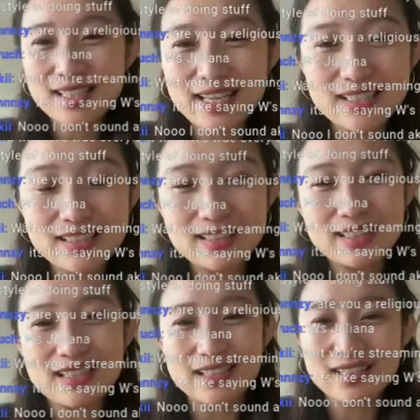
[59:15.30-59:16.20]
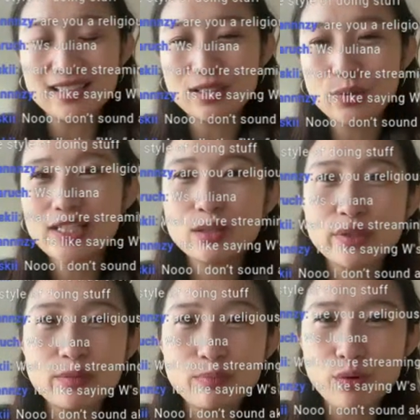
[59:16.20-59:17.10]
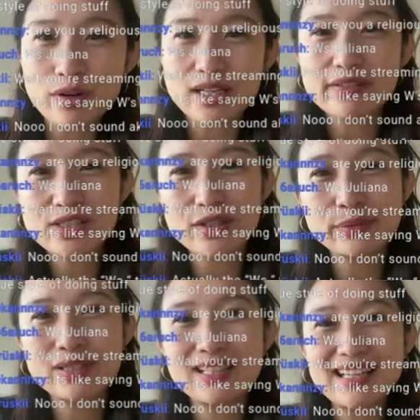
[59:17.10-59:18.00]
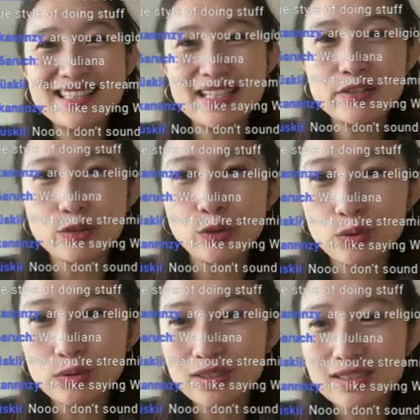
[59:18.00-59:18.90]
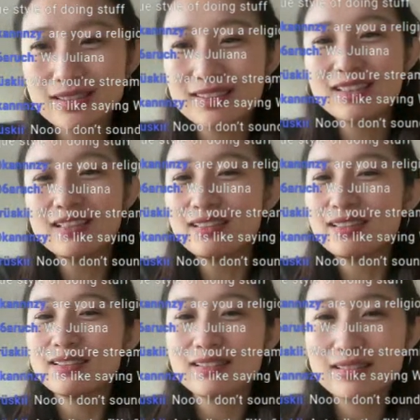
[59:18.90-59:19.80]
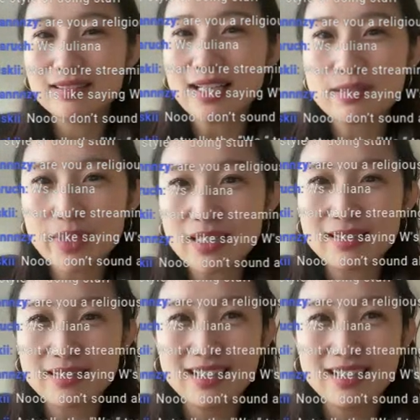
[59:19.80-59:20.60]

like, what year were you born? If it starts with 19, you're old? That's me.